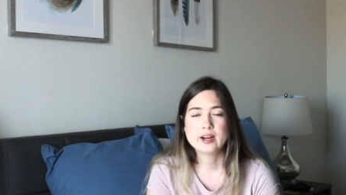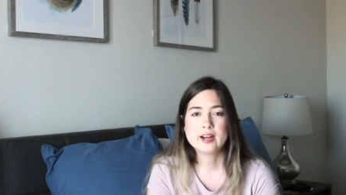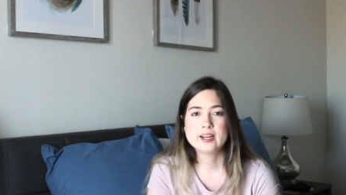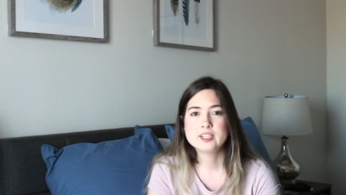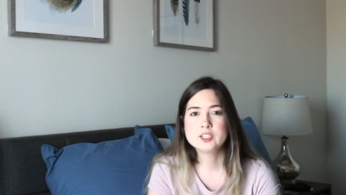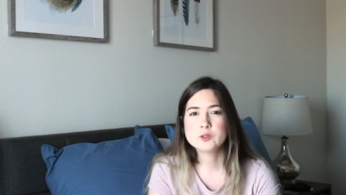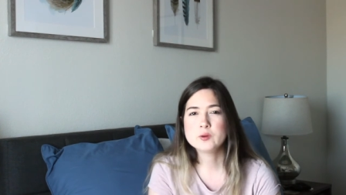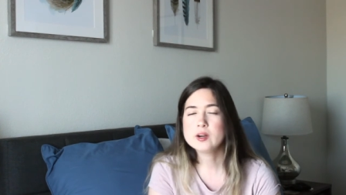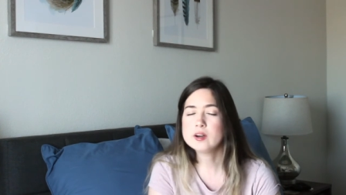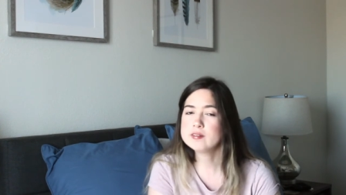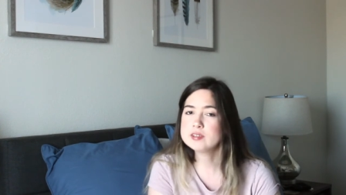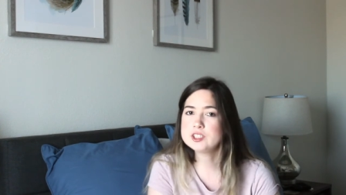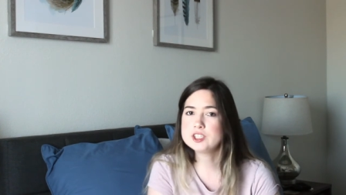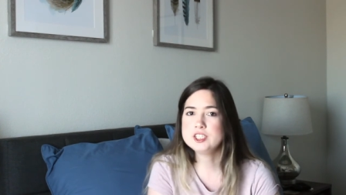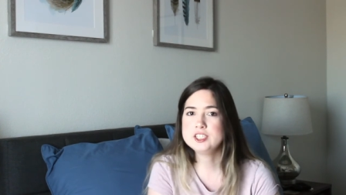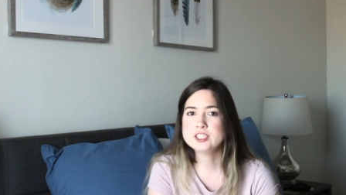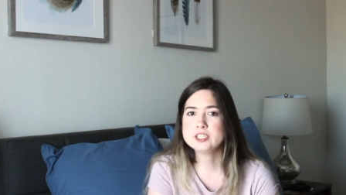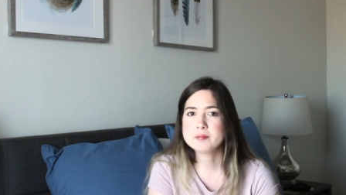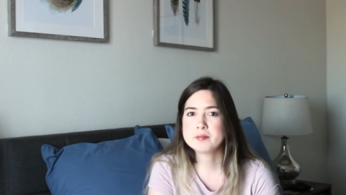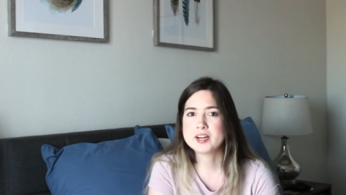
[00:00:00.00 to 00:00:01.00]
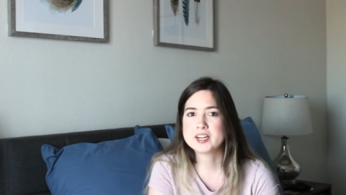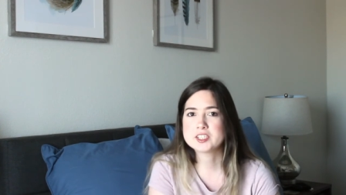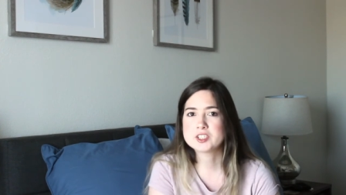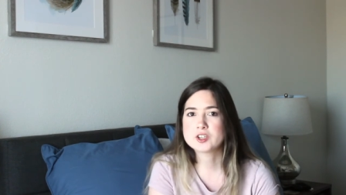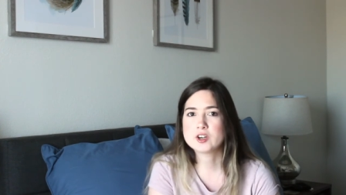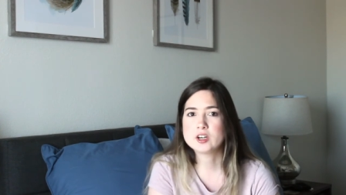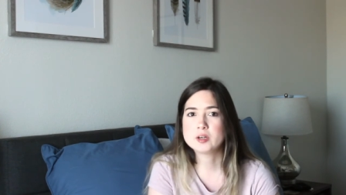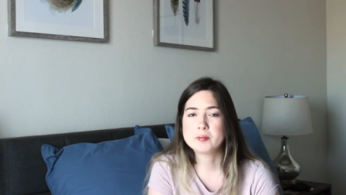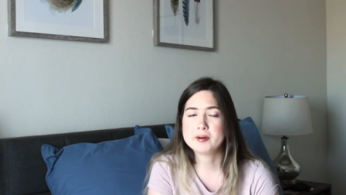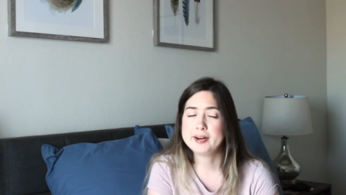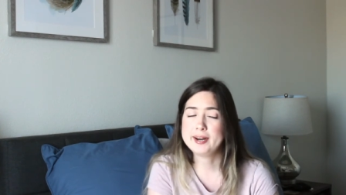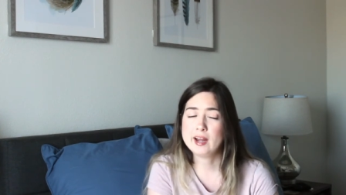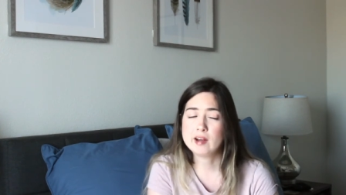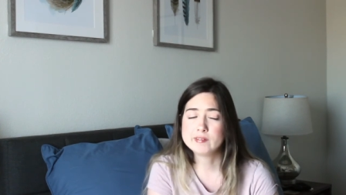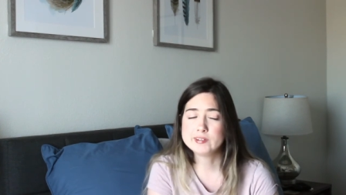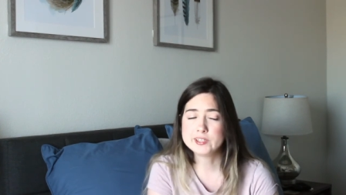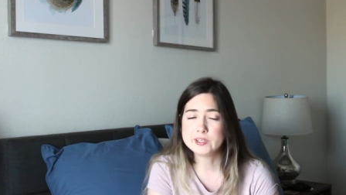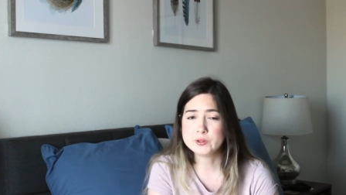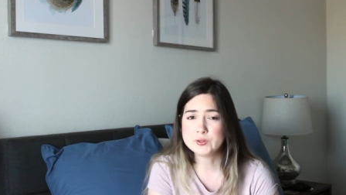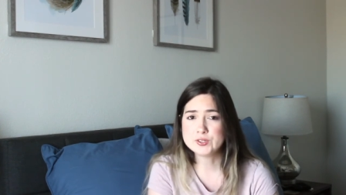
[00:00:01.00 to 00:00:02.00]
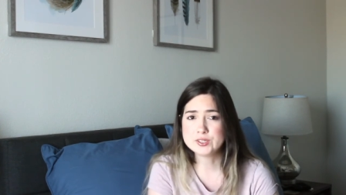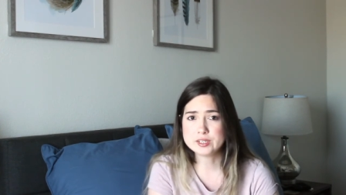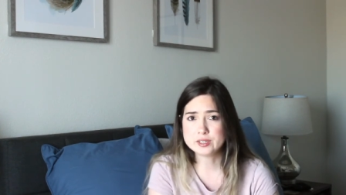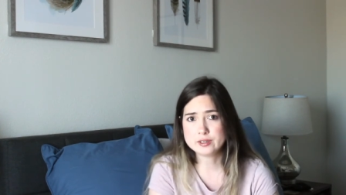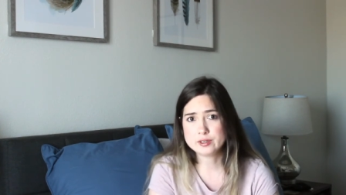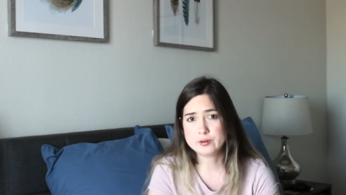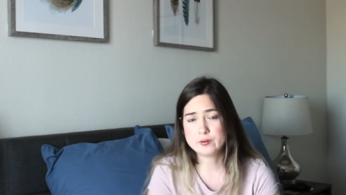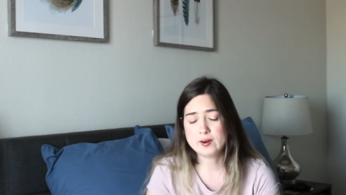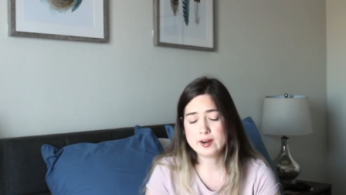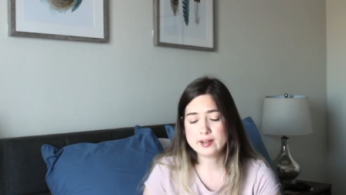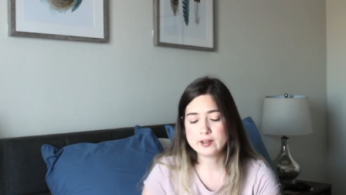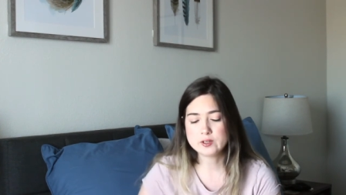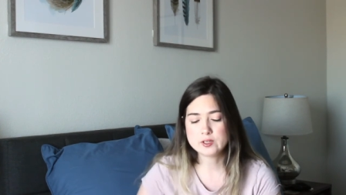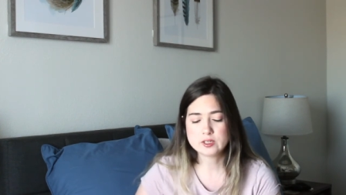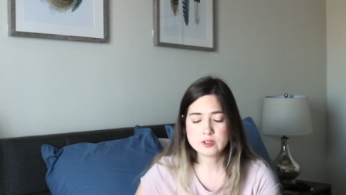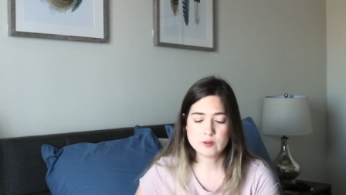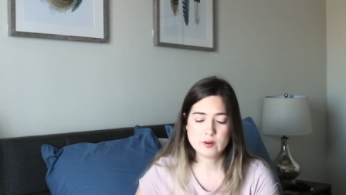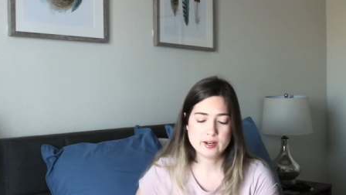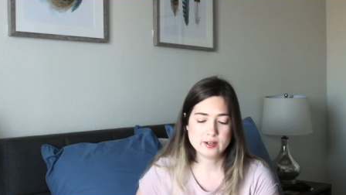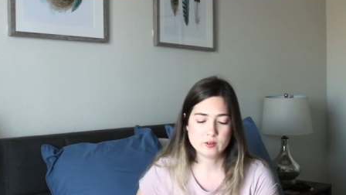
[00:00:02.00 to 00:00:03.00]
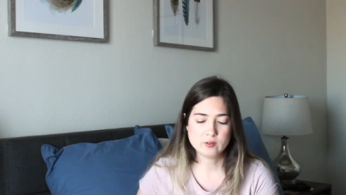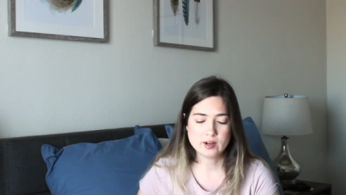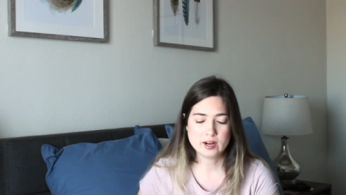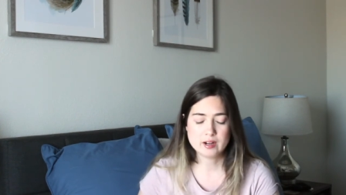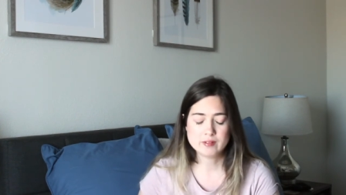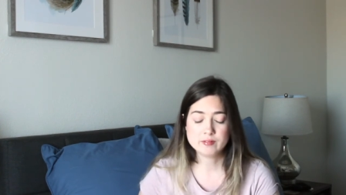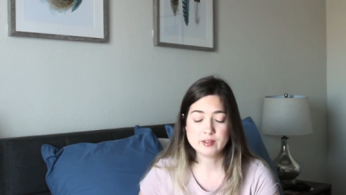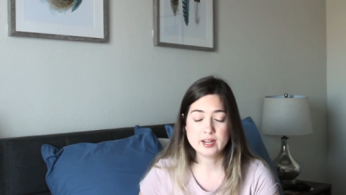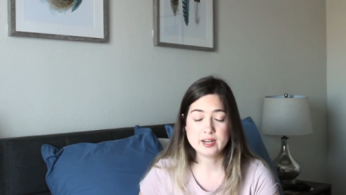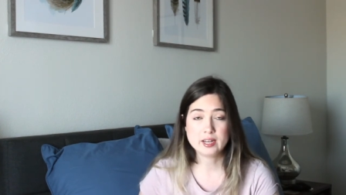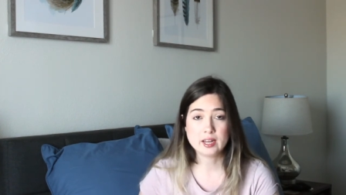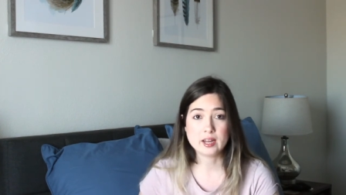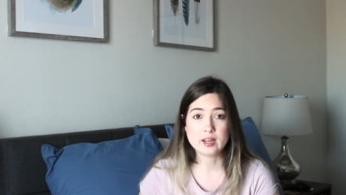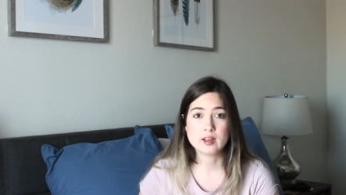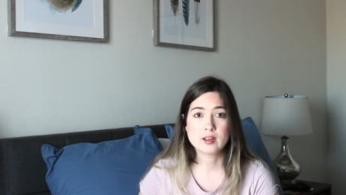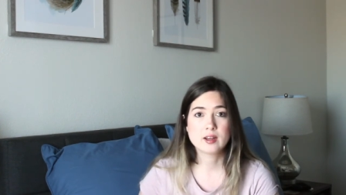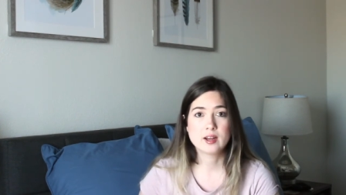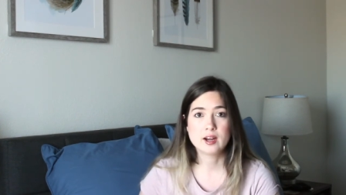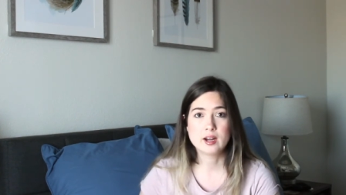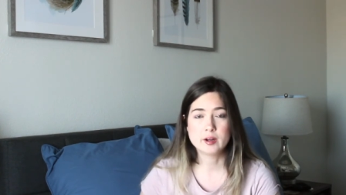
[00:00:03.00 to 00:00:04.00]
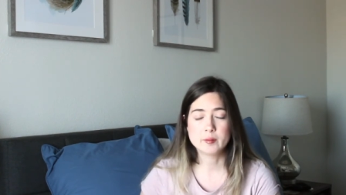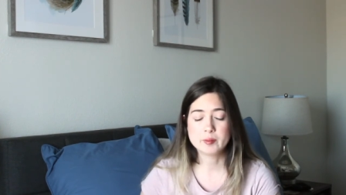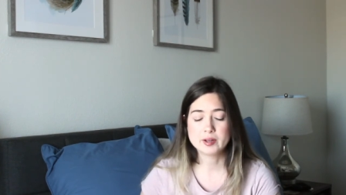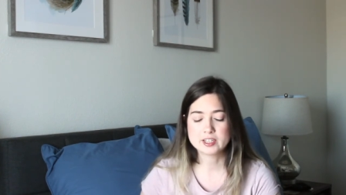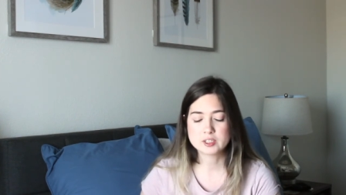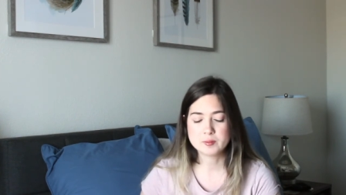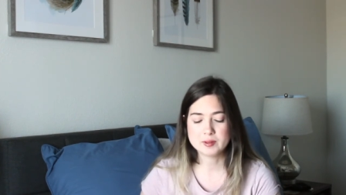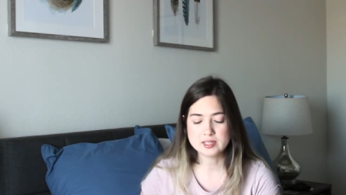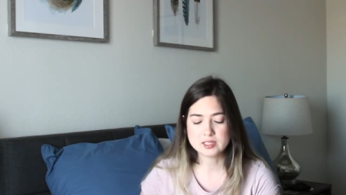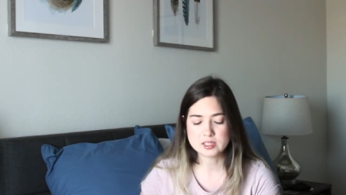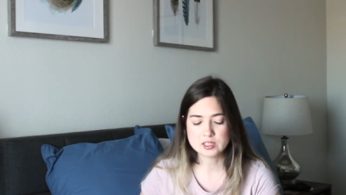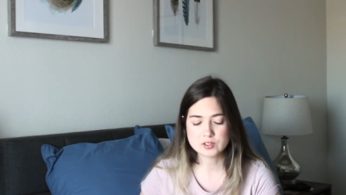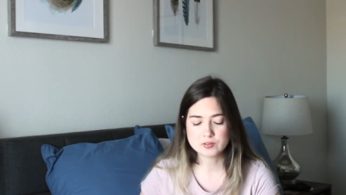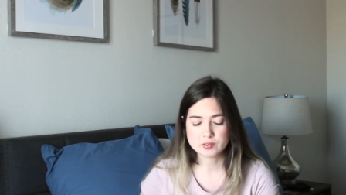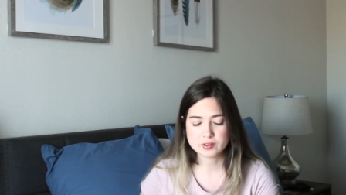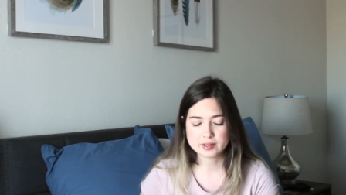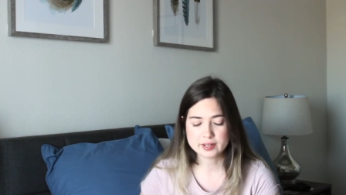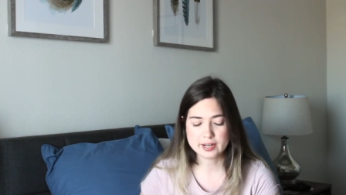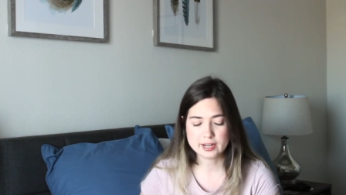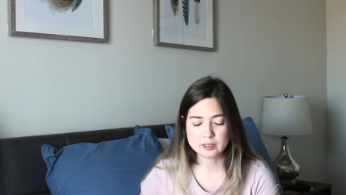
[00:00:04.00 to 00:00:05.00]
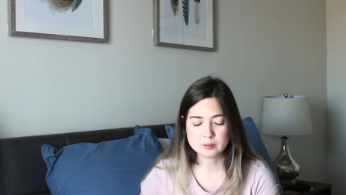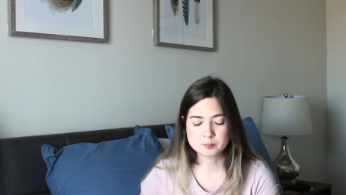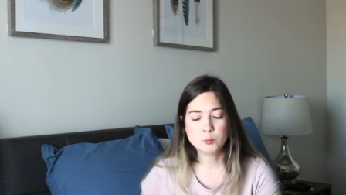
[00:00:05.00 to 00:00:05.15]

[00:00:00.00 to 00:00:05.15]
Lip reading: I do have a TJ Maxx card, but I haven't used it in a while, so I don't have any expenses for that.